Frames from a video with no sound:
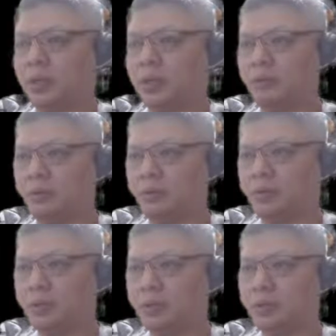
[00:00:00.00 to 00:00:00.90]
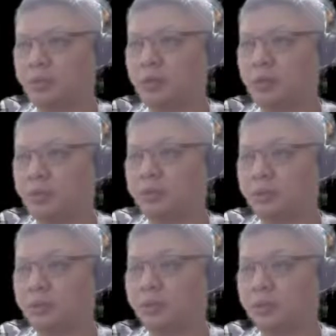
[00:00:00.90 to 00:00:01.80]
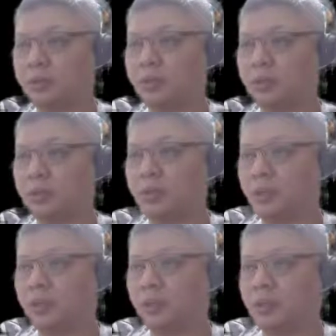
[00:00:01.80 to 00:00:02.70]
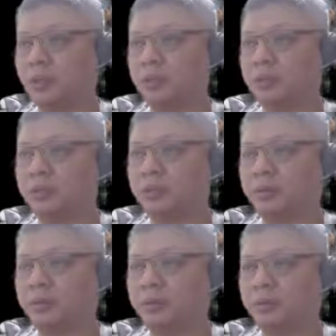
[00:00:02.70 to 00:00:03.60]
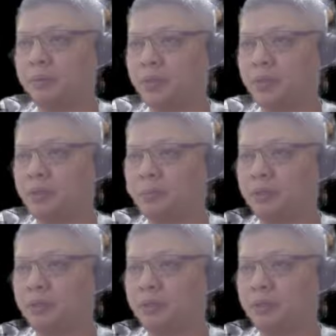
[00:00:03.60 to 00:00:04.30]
and retreat his horse. Now this is a very nice